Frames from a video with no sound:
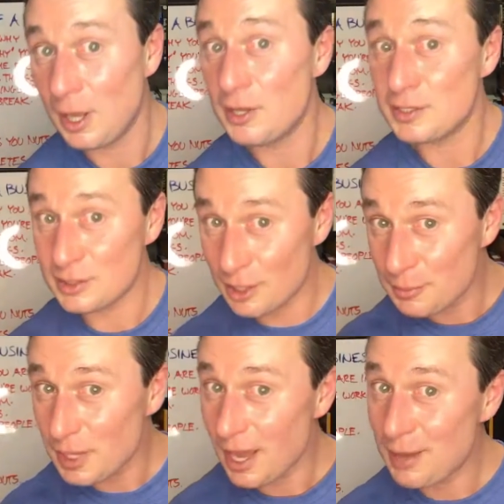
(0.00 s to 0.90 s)

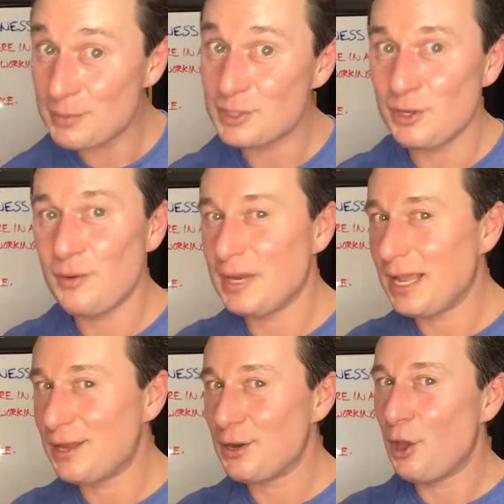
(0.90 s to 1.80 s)
Sometimes you
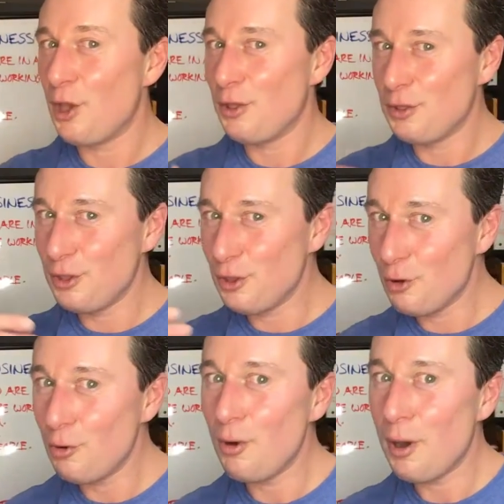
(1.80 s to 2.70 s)
need
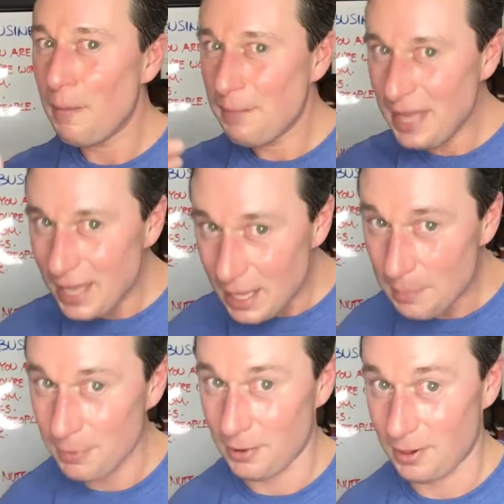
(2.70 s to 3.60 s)
new
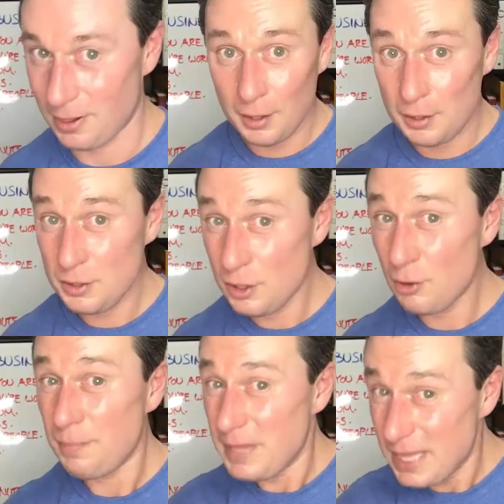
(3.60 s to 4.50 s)
people
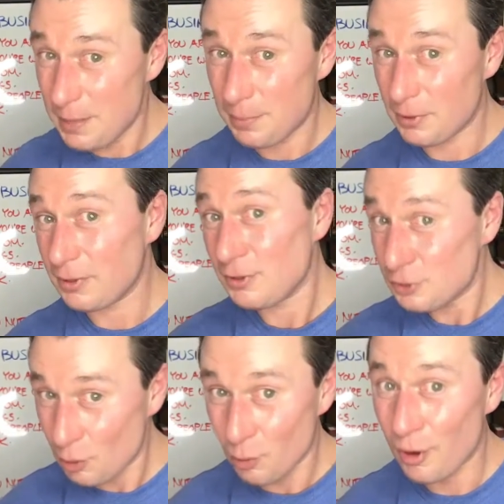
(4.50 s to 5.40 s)

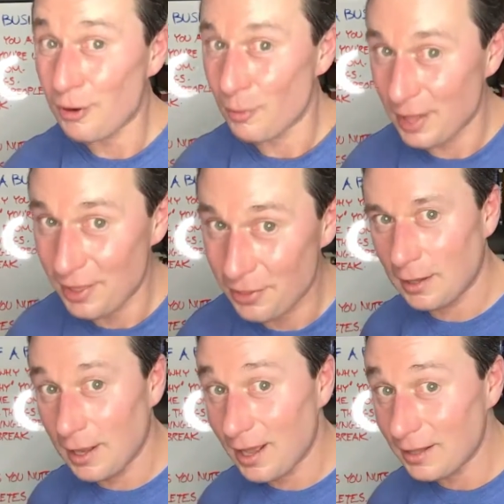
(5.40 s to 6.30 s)
to work with.
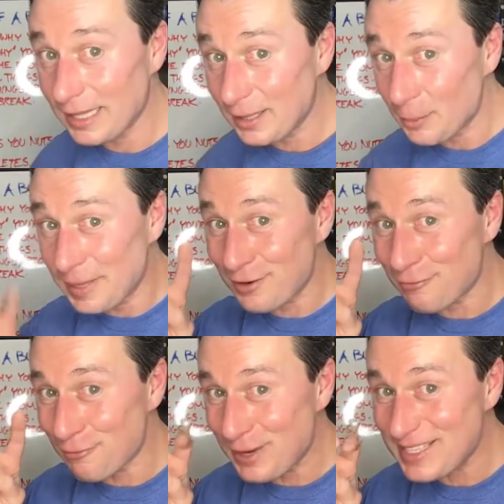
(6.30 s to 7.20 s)
A little bit of
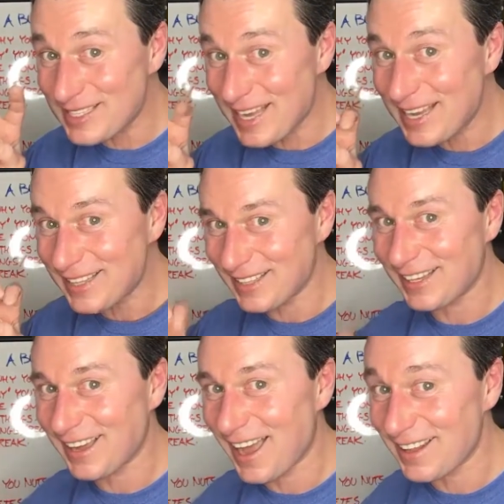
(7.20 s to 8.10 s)

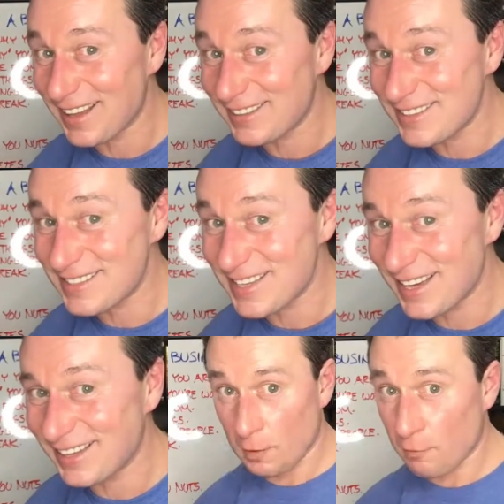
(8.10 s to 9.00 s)
recycling, I like to
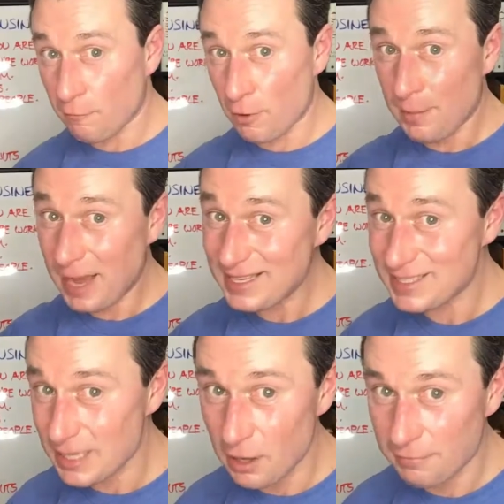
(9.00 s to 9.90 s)
say. For
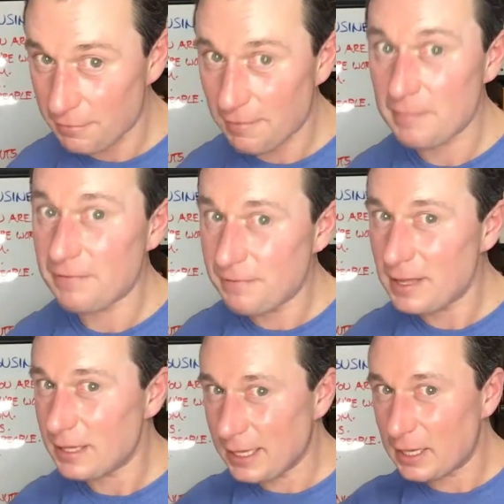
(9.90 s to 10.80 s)
myself, if I'm
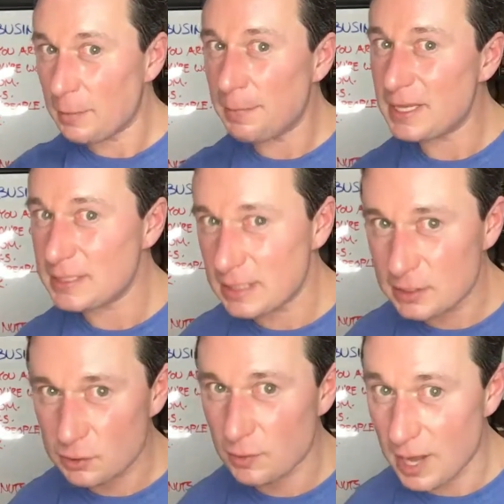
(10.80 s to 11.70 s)
feeling in a
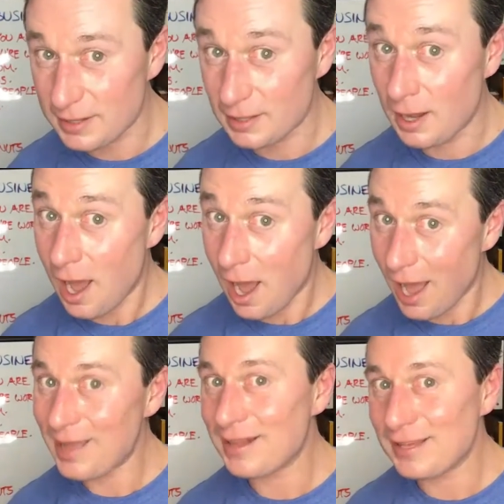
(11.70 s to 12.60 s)
business rut,
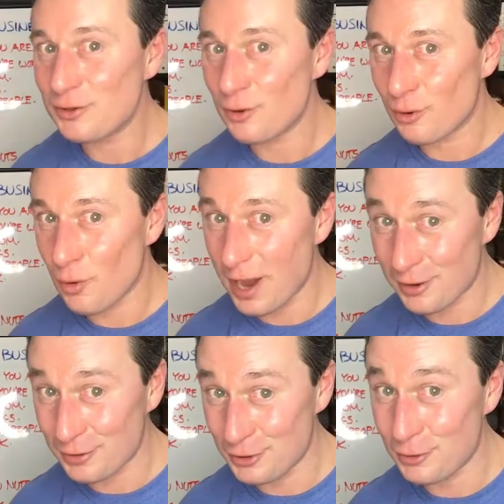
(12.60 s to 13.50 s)
I like to acquire
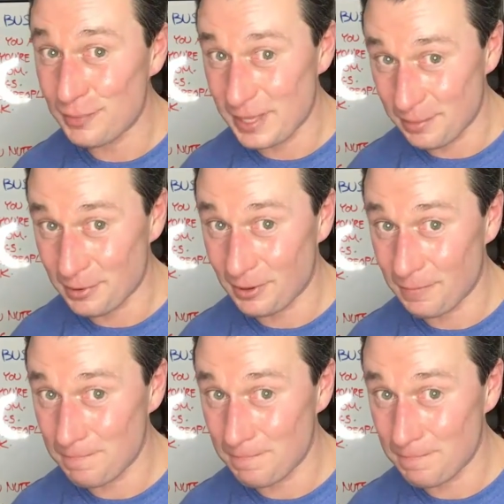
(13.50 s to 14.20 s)
new people.